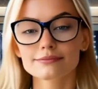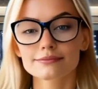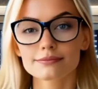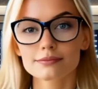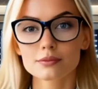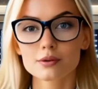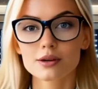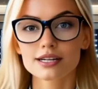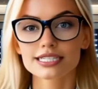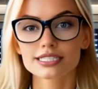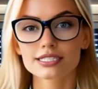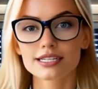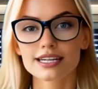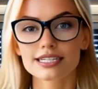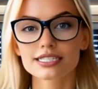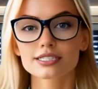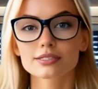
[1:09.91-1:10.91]
Forex
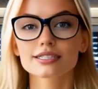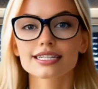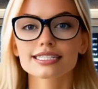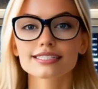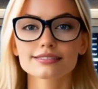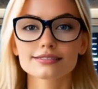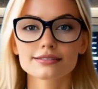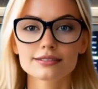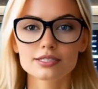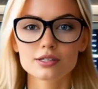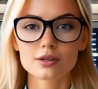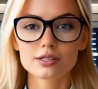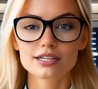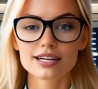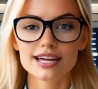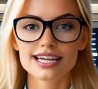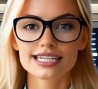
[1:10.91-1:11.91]
Glossary, your
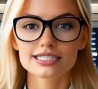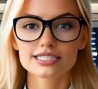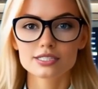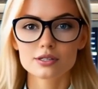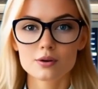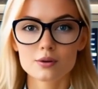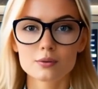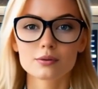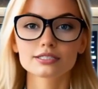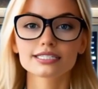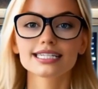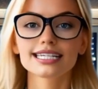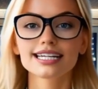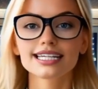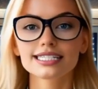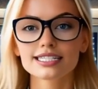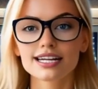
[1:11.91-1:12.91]
guide to all the
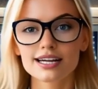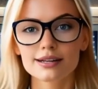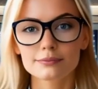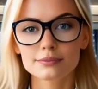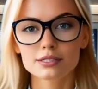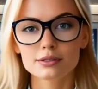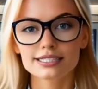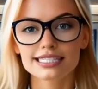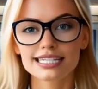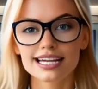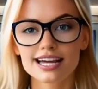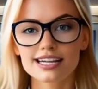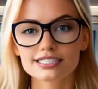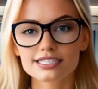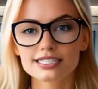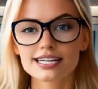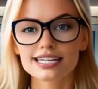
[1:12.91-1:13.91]
key terms you'll
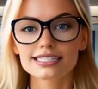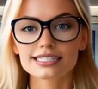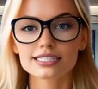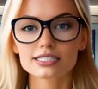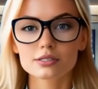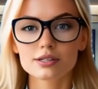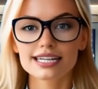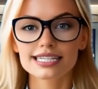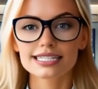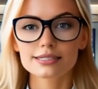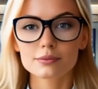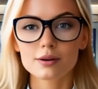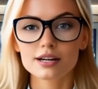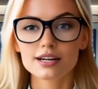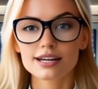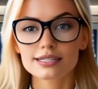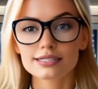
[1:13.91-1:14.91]
encounter in the trading
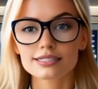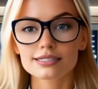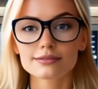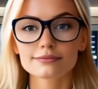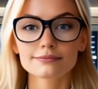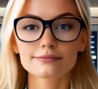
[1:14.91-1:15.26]
world.